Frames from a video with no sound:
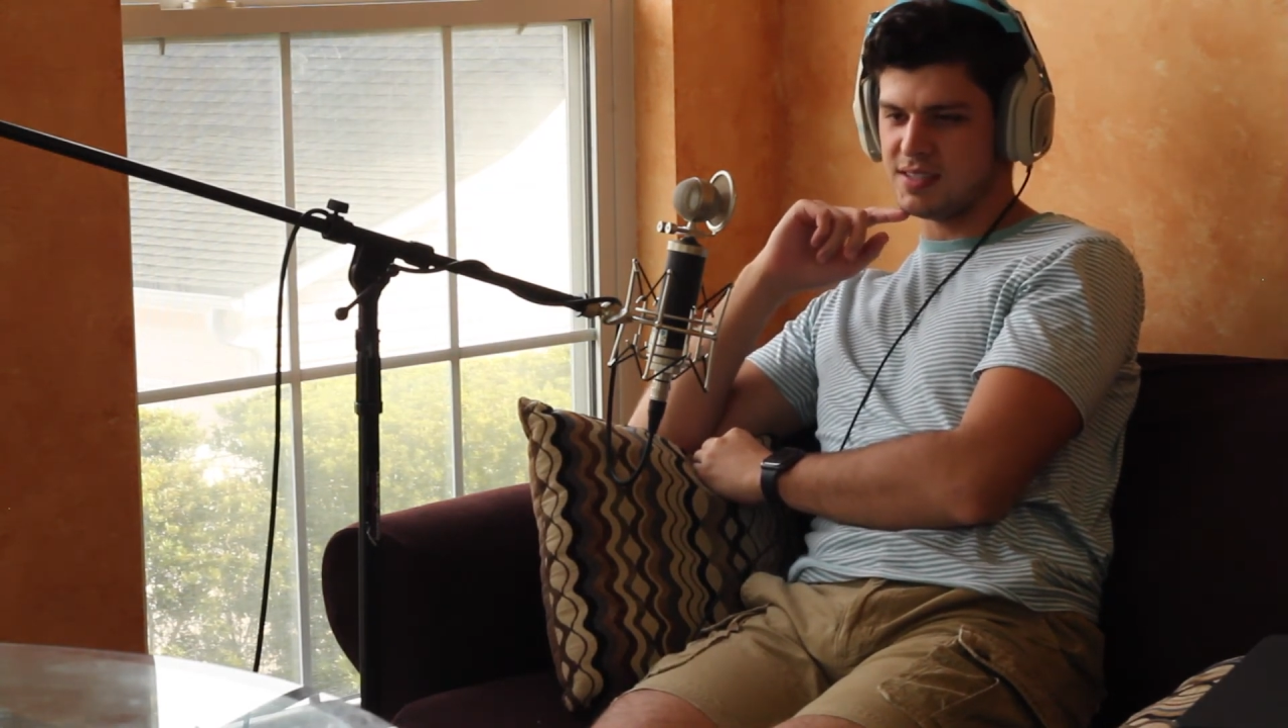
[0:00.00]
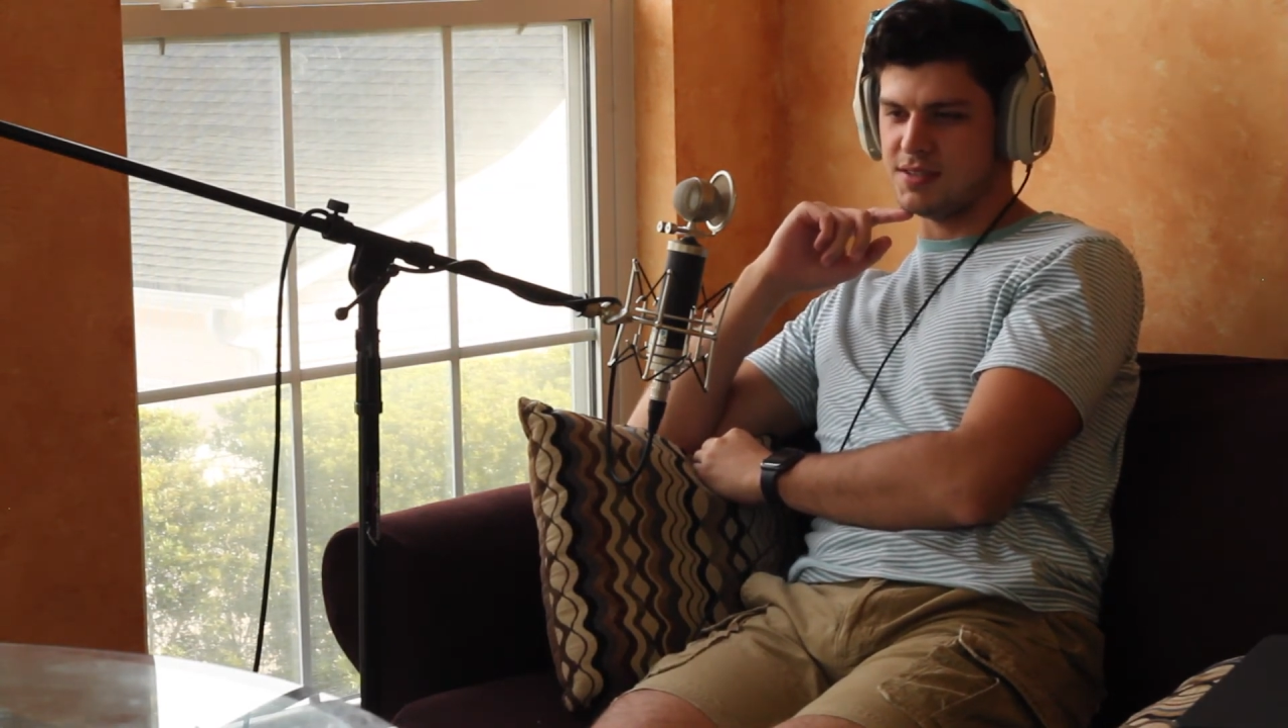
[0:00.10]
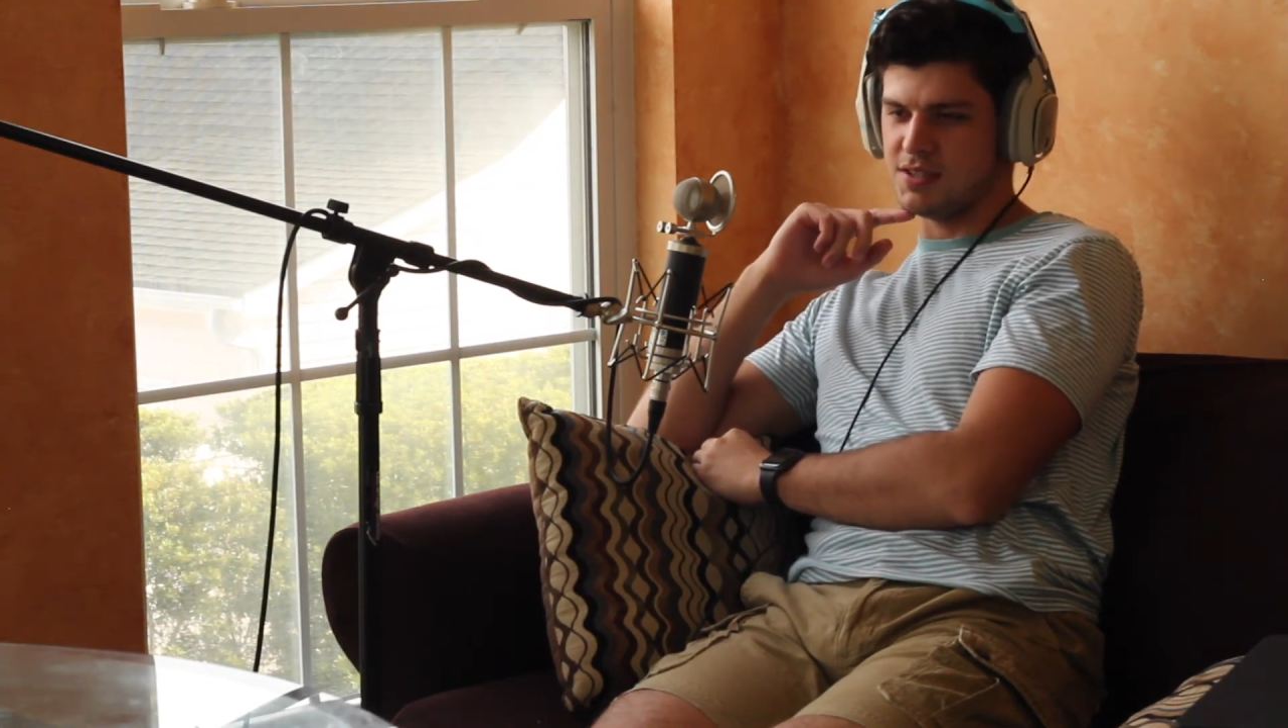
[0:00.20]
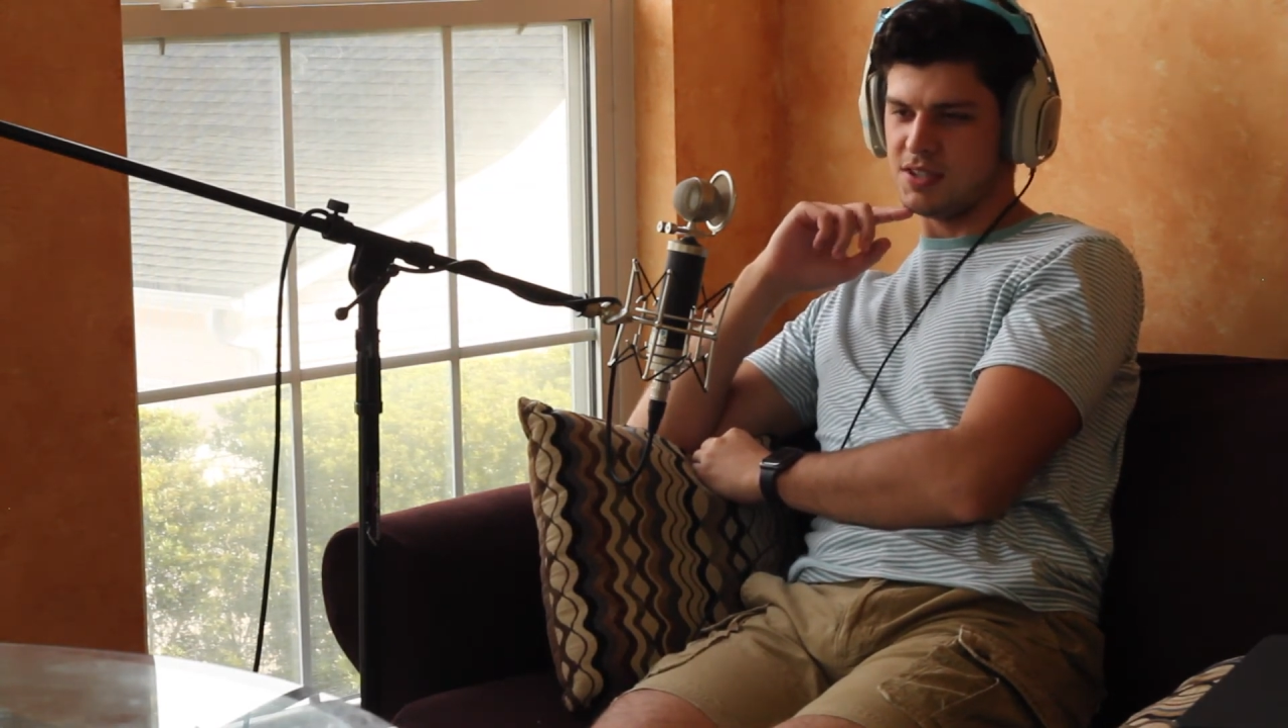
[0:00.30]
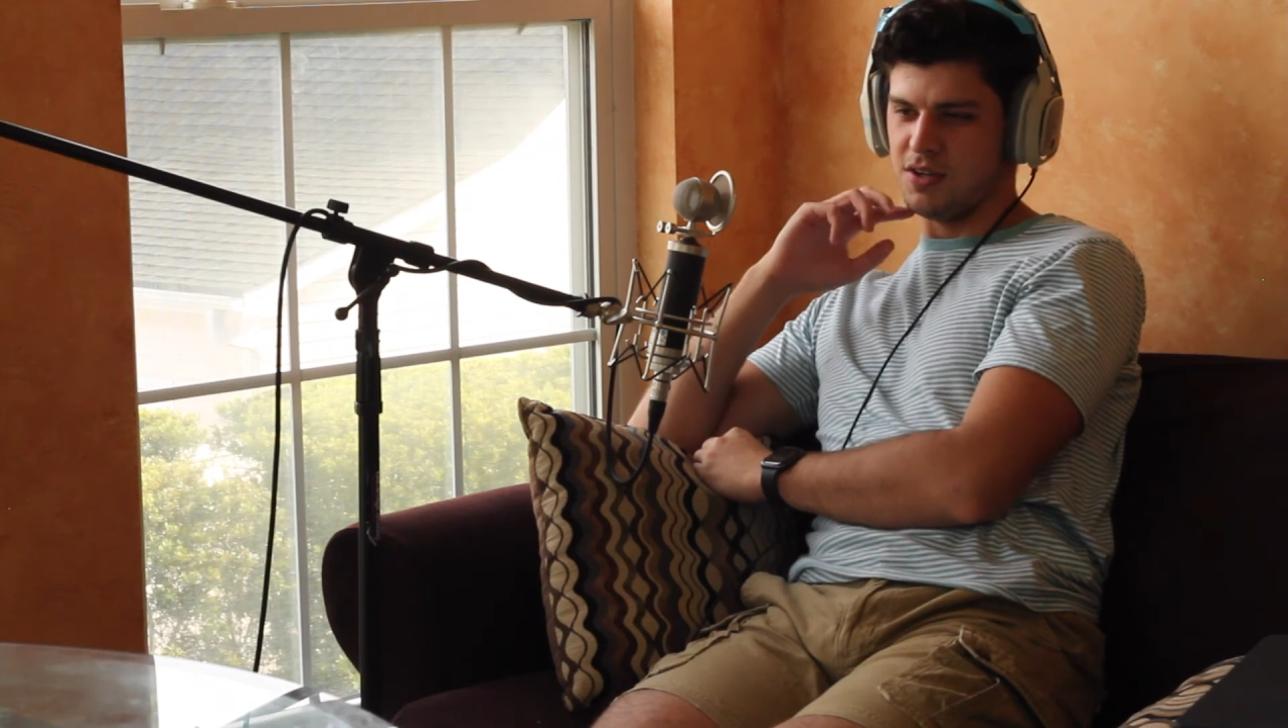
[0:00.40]

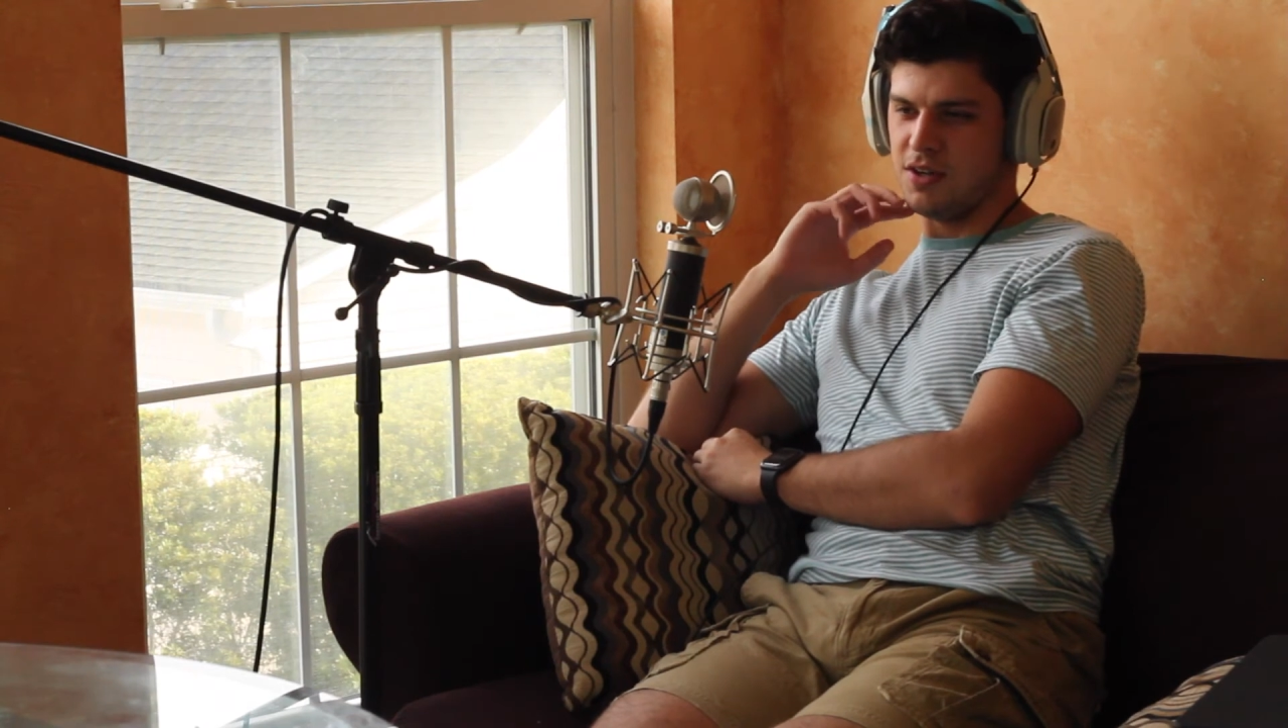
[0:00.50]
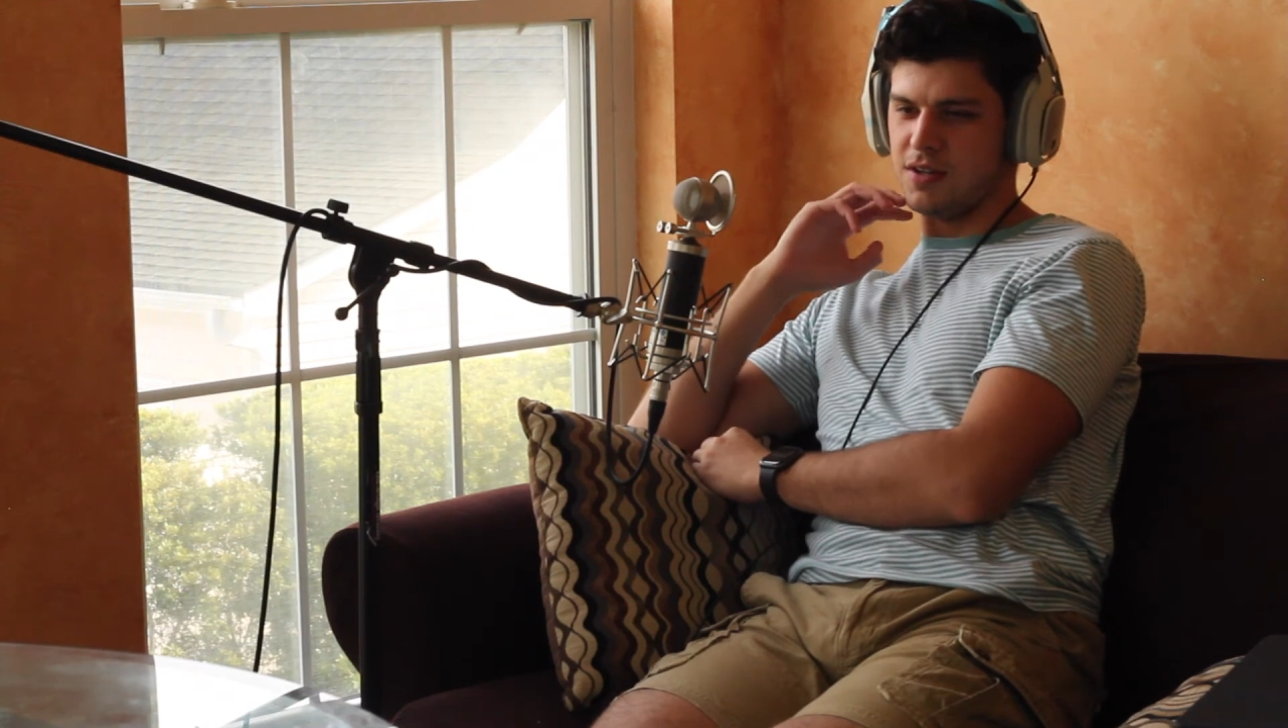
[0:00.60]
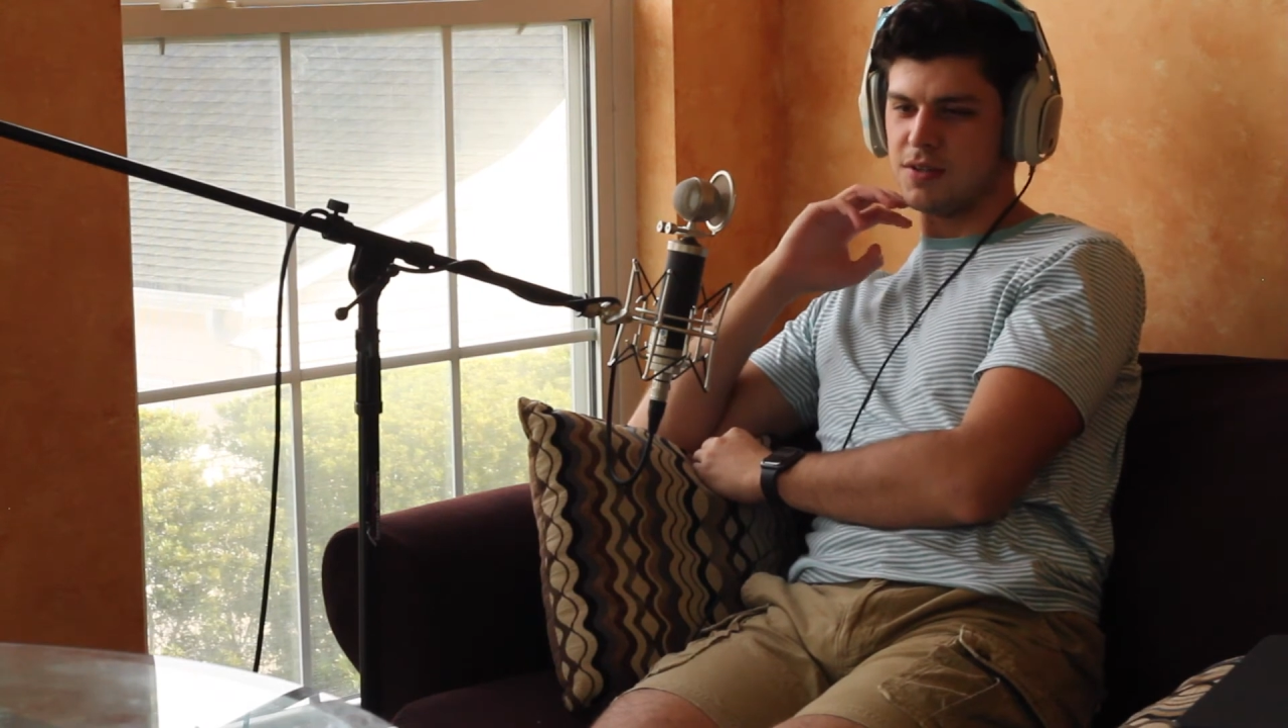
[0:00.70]
insecurity